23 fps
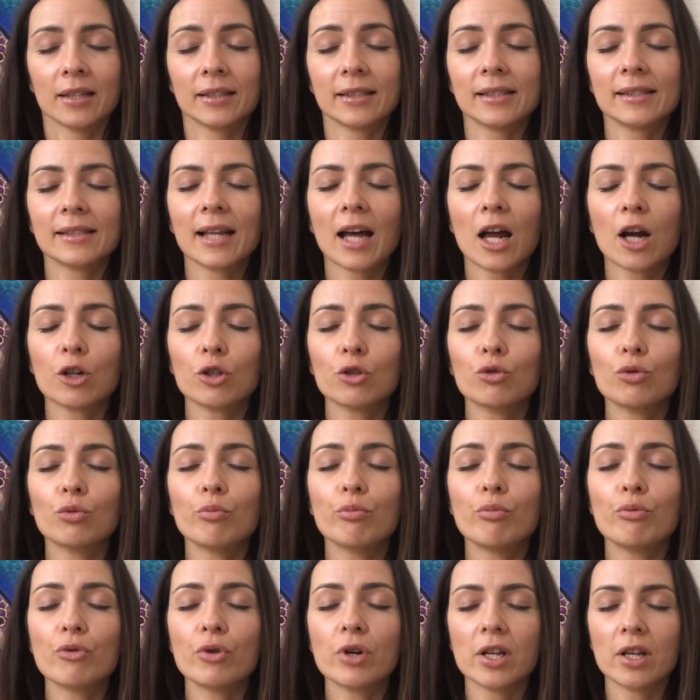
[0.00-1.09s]
Start to
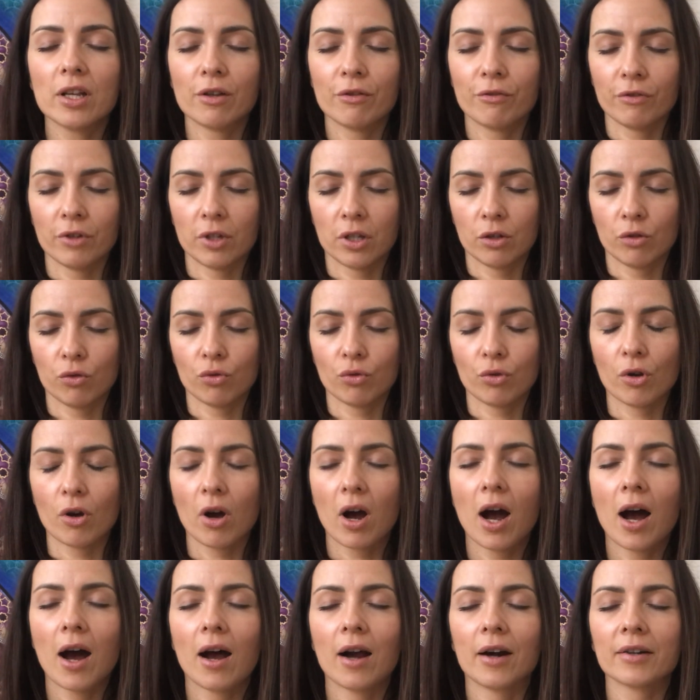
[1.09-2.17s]
breathe into
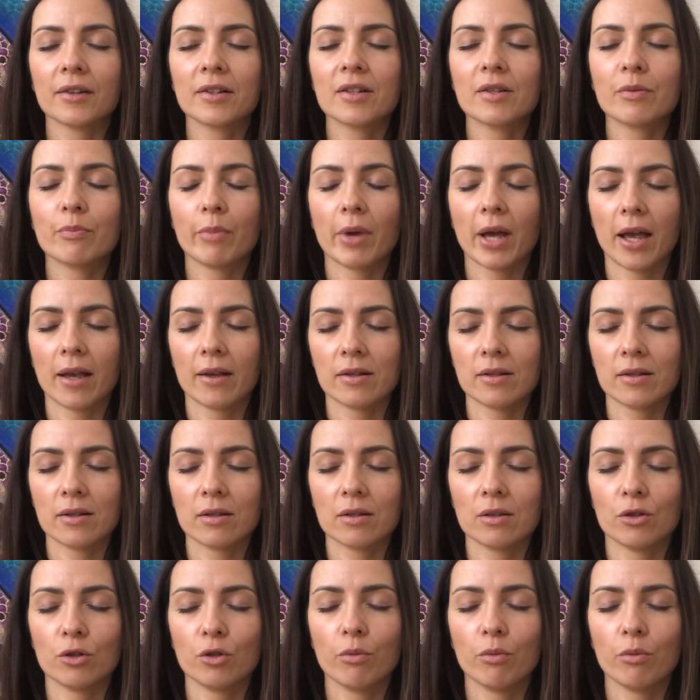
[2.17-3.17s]
your heart space.